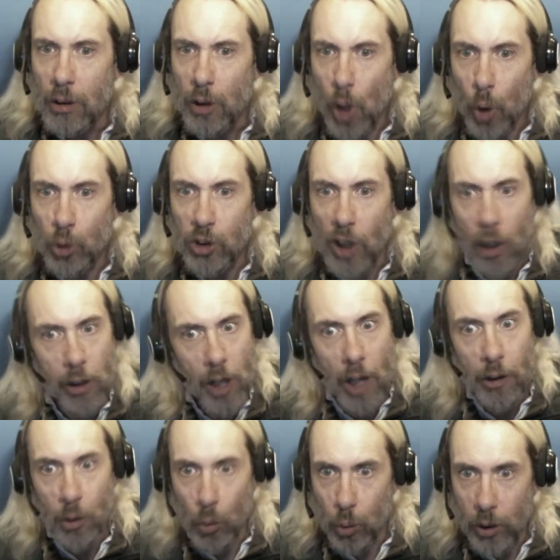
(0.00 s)
Those are
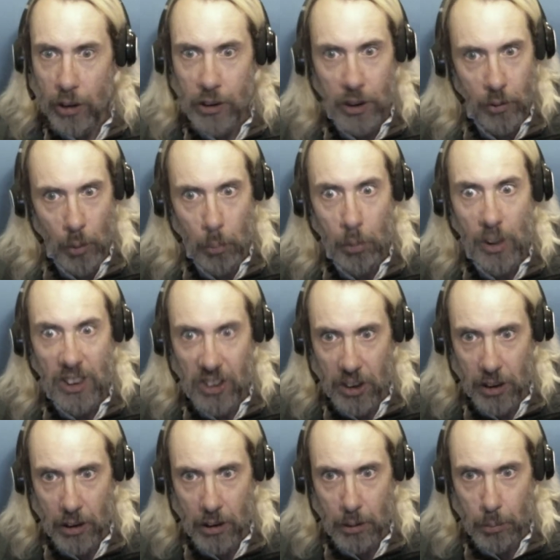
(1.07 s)
not the words of a
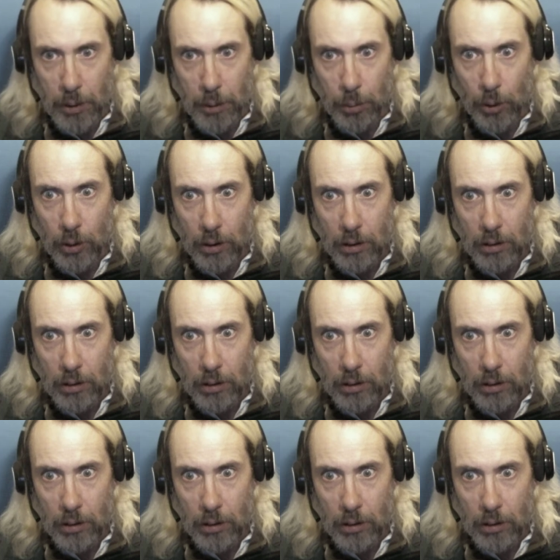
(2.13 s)
president, people.